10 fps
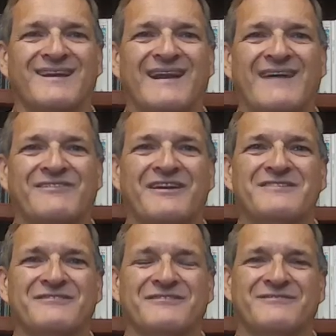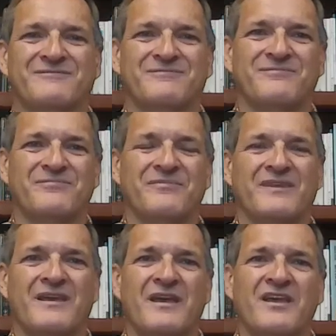Good afternoon.
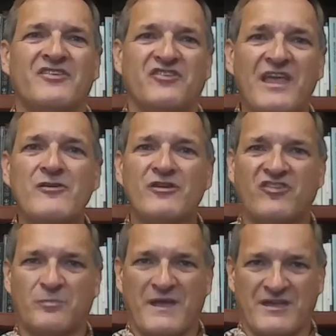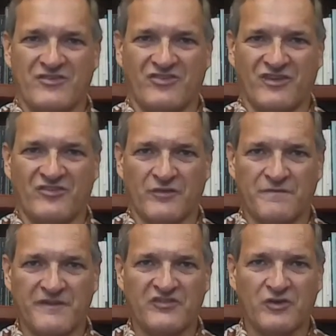Sacred space is a
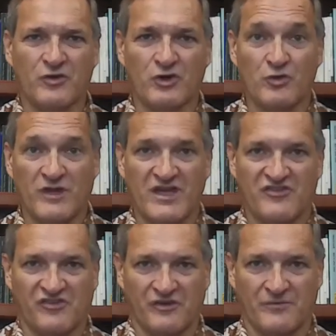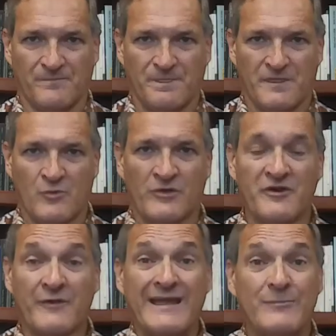physical location where
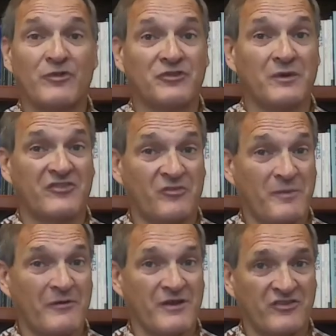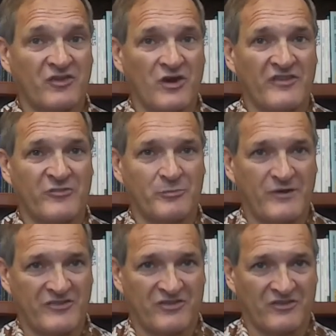you're able to experience God's
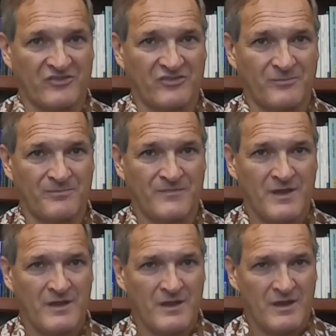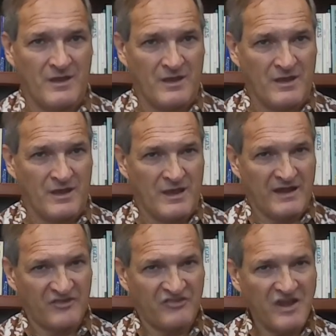presence.
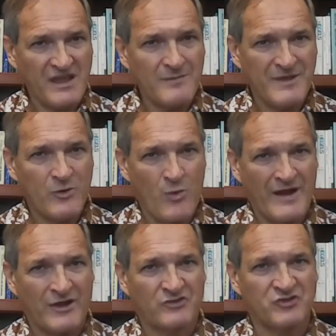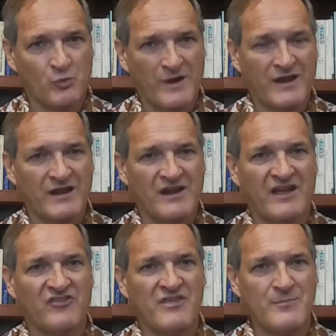And it's taken me a while to
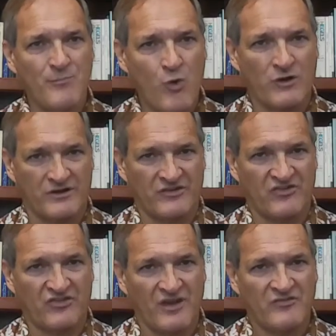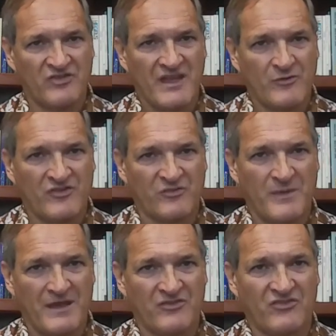recognize the importance of sacred
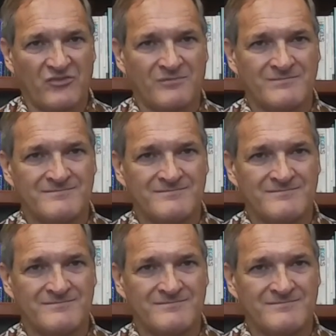space.